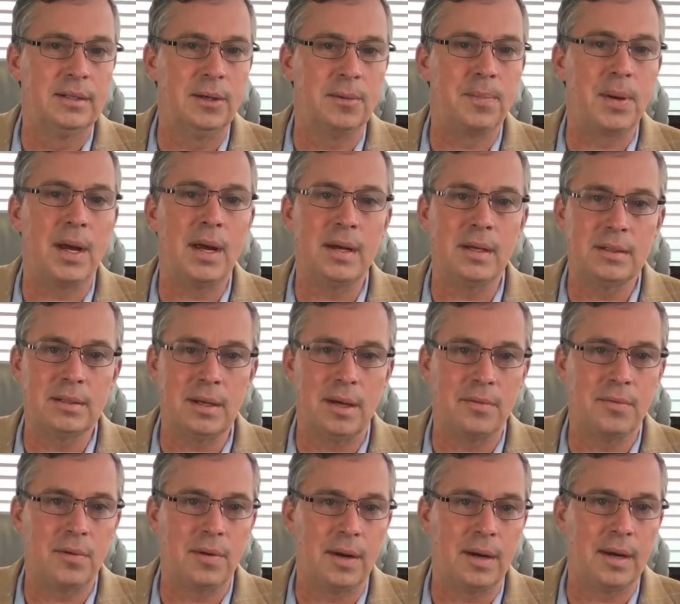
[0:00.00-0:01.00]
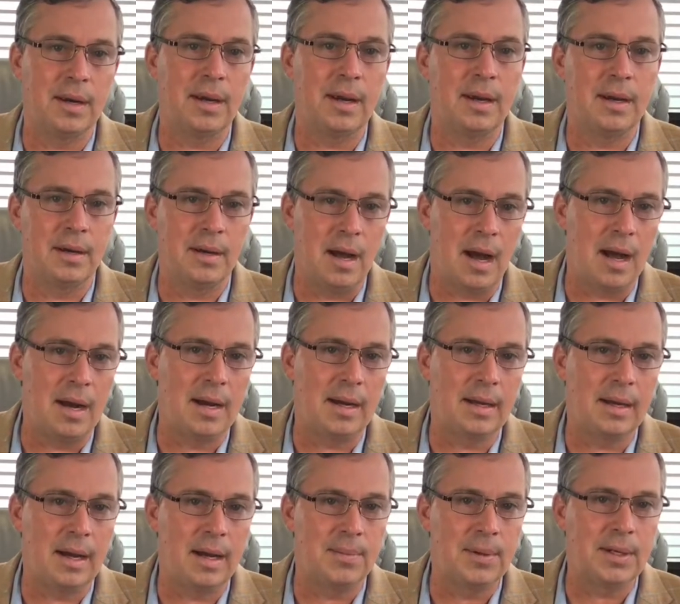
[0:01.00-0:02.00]
your pain and suffering and
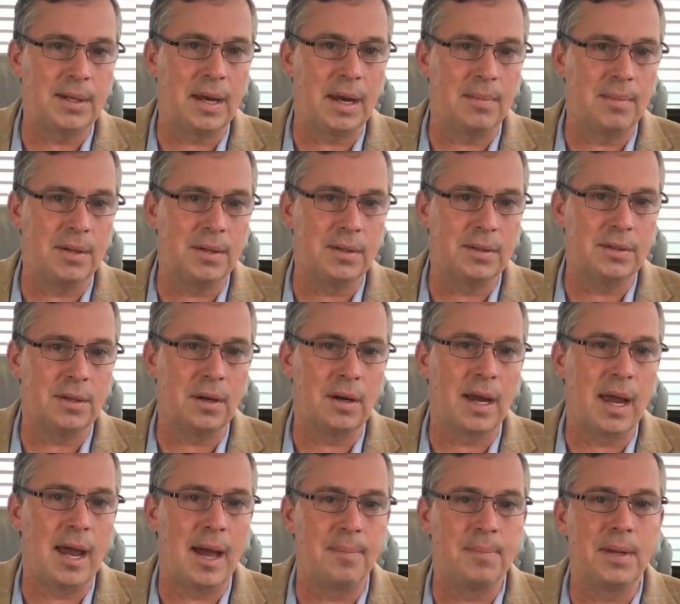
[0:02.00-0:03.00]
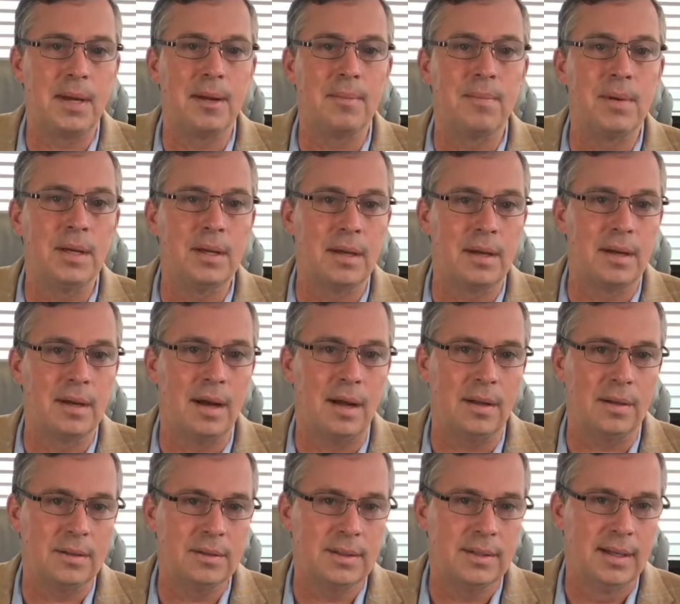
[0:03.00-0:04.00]
non-economic damages are capped at $1 million.
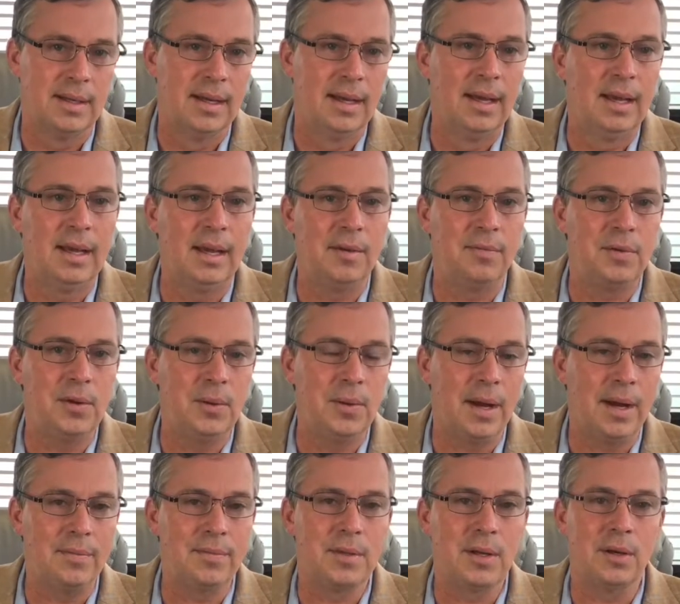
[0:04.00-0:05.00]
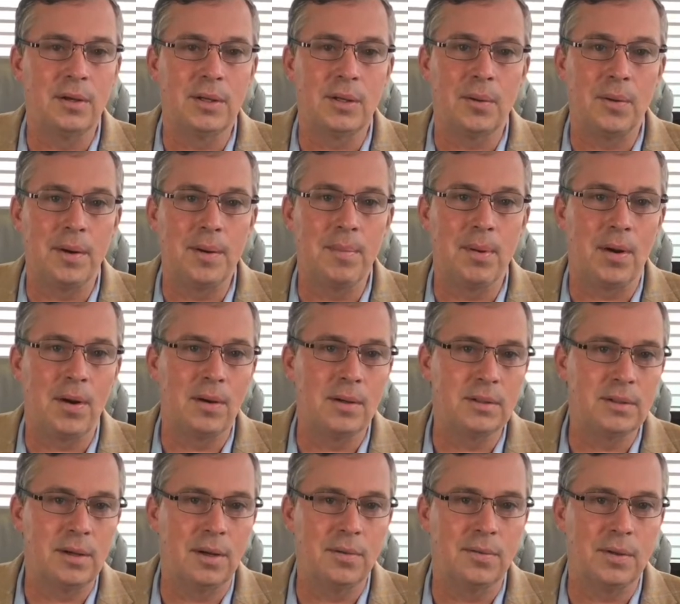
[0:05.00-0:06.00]
If you have third-degree
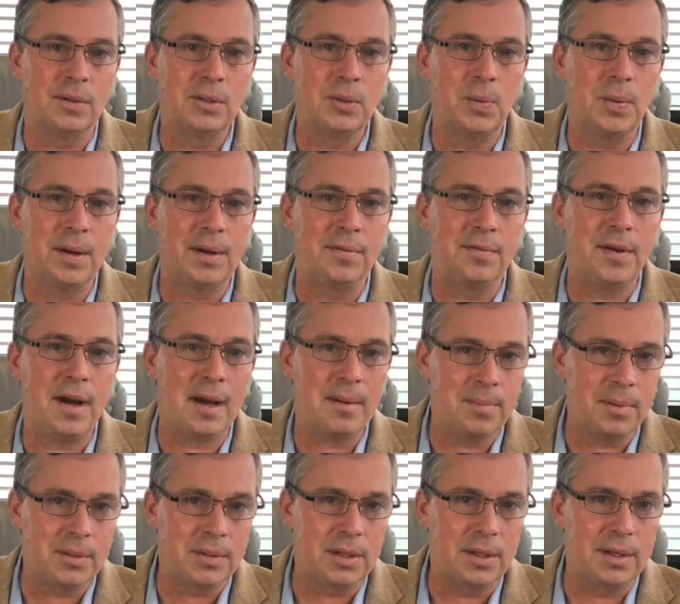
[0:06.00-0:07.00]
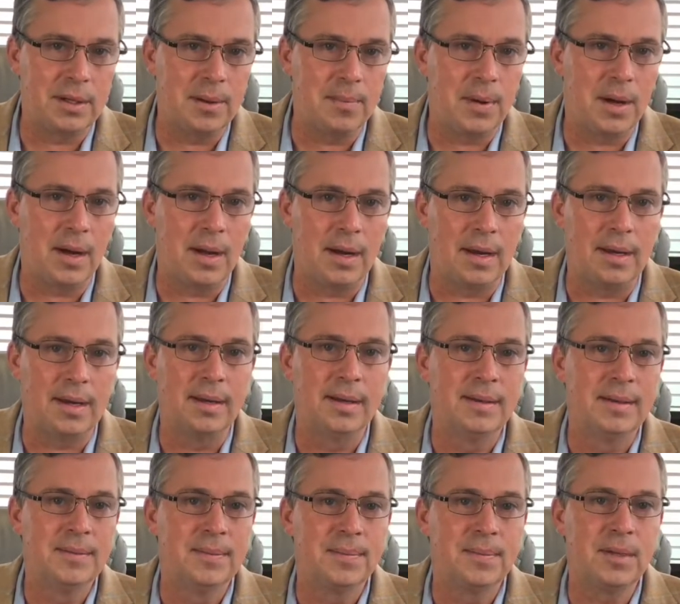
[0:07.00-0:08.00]
burns over 25% of your body,
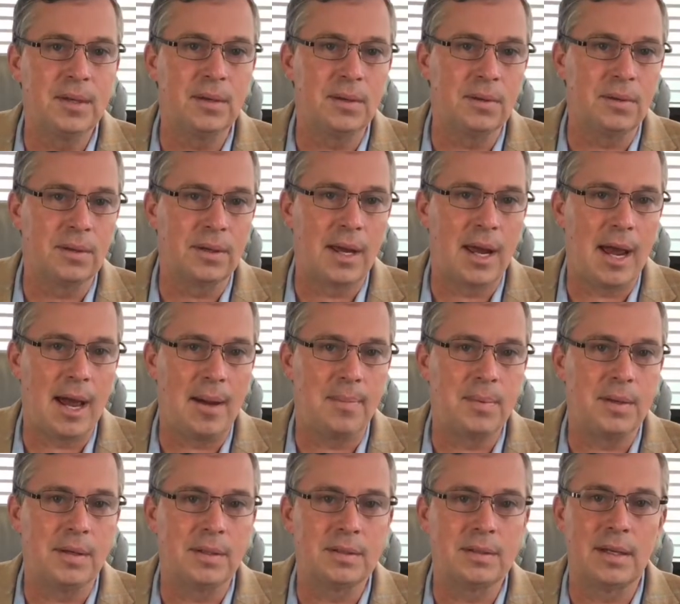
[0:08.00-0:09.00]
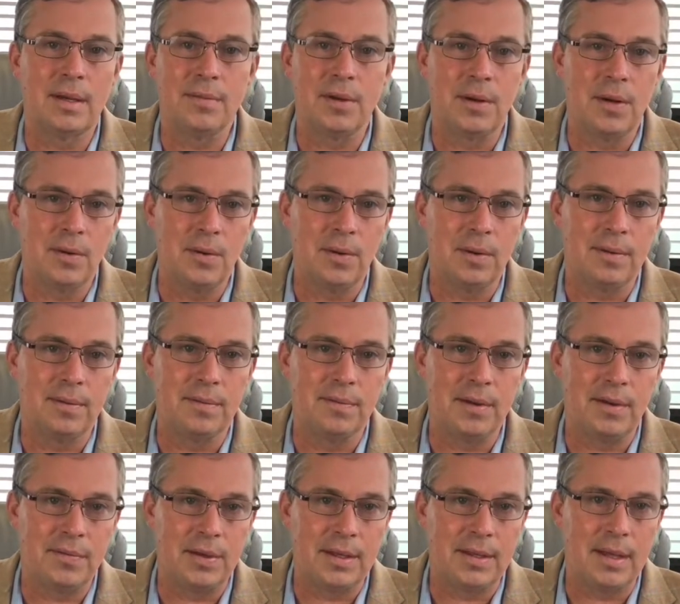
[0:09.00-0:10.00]
you're capped at
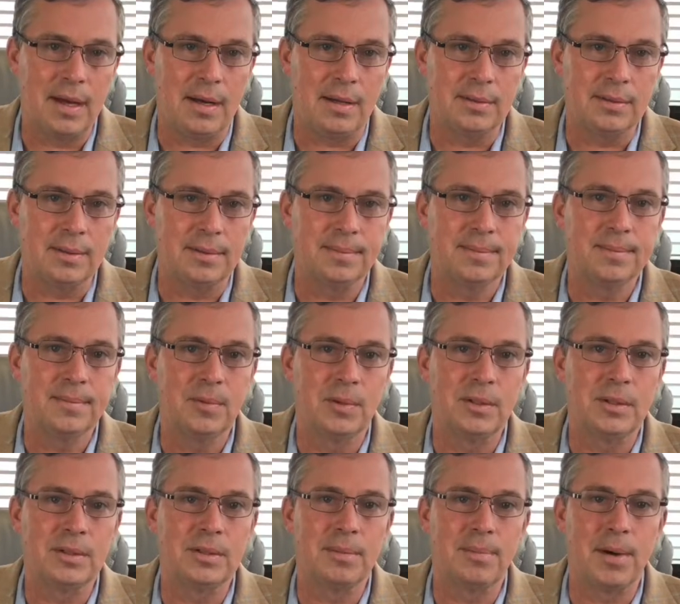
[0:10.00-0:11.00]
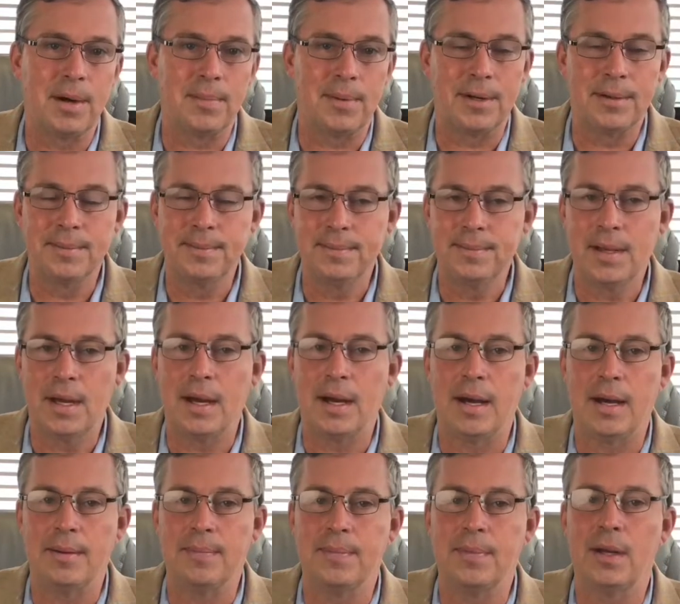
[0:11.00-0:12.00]
$750,000, which is a bummer.
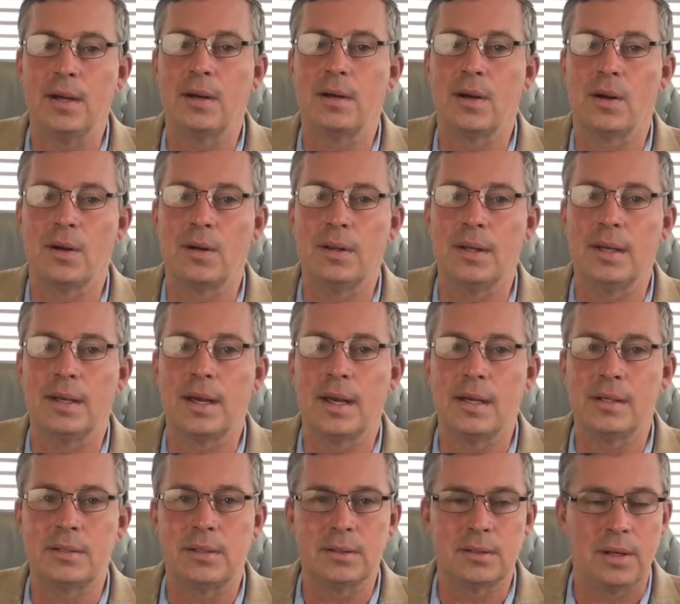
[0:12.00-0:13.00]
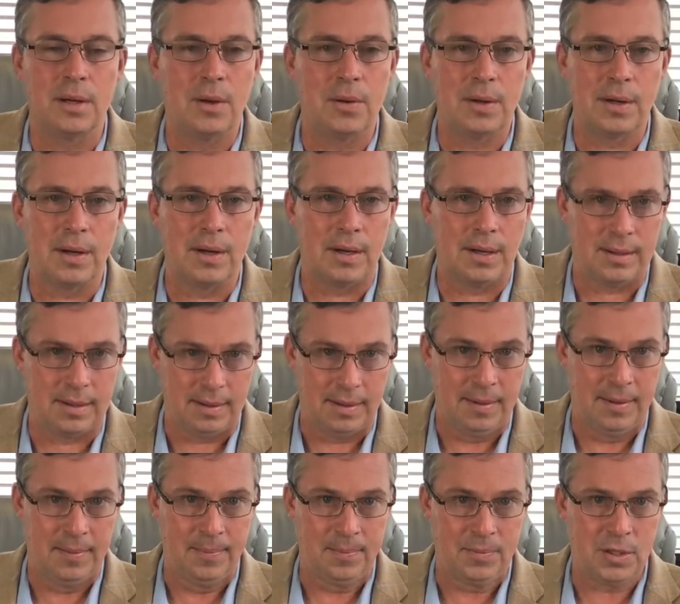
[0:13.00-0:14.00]
There are currently cases going on
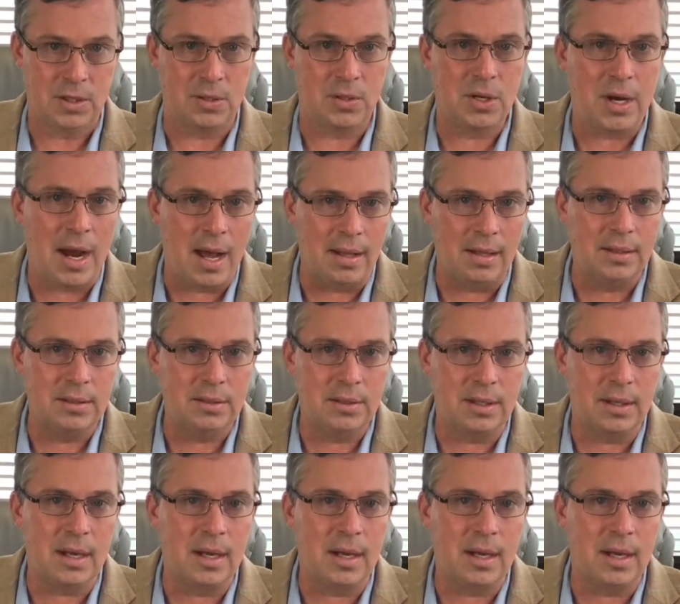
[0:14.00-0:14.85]
to challenge the